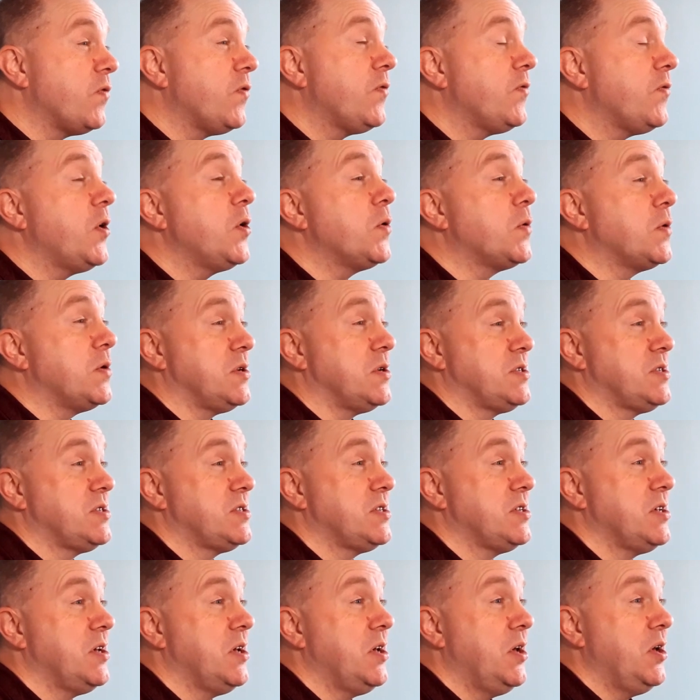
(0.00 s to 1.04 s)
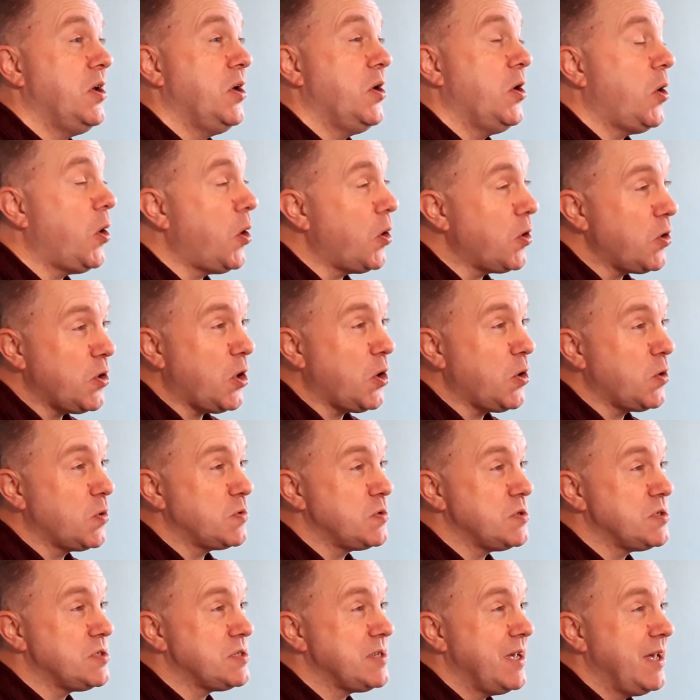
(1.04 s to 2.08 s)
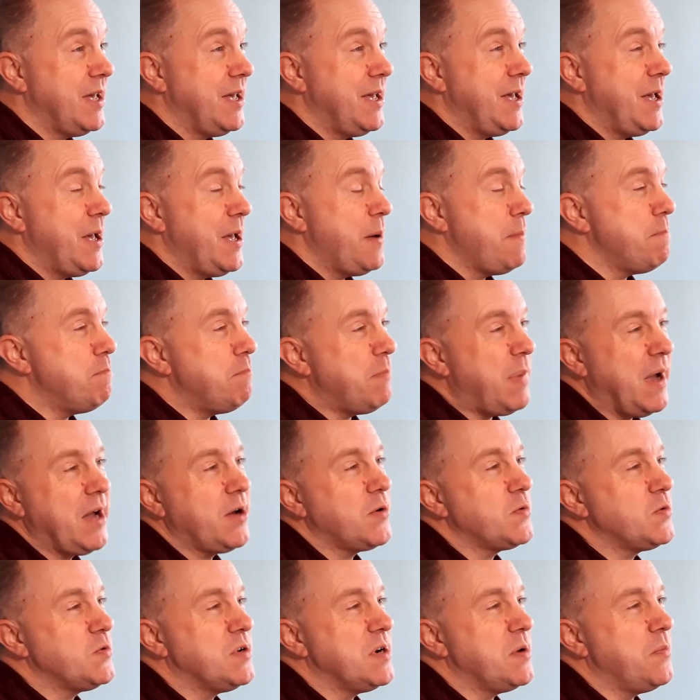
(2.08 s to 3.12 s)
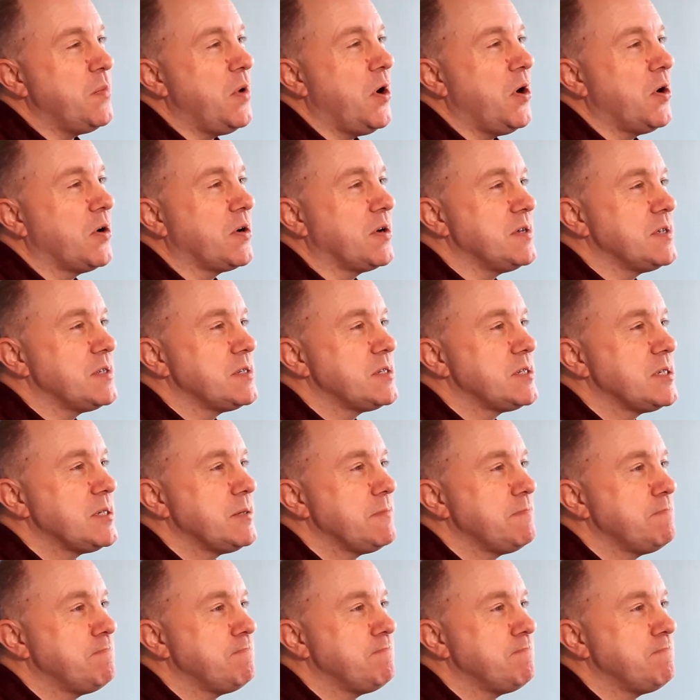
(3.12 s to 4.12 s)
focused on those boundary markers.